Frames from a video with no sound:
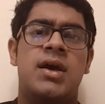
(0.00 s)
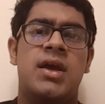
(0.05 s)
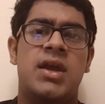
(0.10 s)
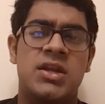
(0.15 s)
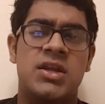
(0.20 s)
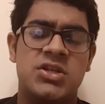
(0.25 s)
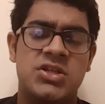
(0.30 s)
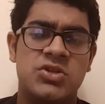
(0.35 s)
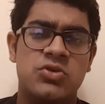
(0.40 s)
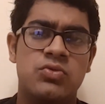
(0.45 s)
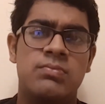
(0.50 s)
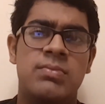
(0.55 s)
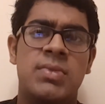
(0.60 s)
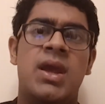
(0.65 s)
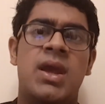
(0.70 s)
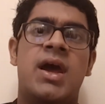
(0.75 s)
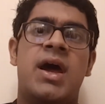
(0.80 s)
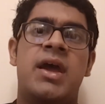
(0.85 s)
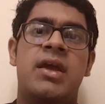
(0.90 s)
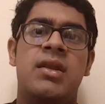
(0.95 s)
it should
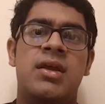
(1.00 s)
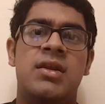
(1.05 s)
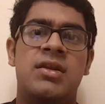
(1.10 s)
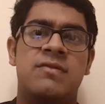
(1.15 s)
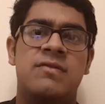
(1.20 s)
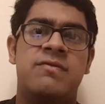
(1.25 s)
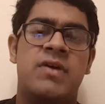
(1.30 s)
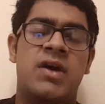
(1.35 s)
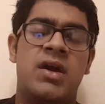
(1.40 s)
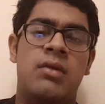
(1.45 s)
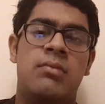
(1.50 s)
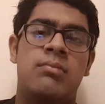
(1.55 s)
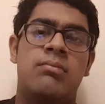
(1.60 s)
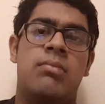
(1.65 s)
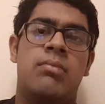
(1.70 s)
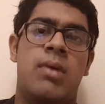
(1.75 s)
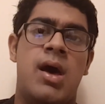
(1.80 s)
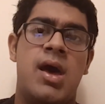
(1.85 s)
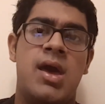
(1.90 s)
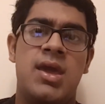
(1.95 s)
be
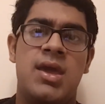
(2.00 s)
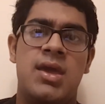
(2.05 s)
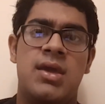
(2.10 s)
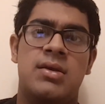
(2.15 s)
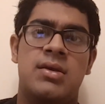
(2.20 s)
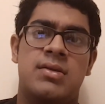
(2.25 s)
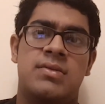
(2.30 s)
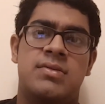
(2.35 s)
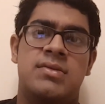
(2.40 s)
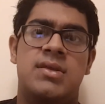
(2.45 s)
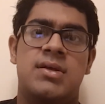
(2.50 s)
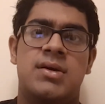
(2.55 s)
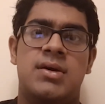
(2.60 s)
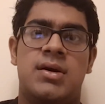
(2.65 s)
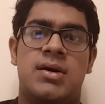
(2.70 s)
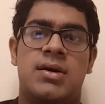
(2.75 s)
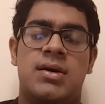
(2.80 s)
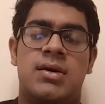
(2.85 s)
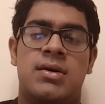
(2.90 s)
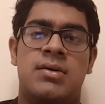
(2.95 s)
identified by
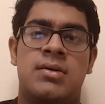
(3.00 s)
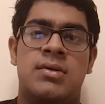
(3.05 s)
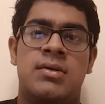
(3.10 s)
the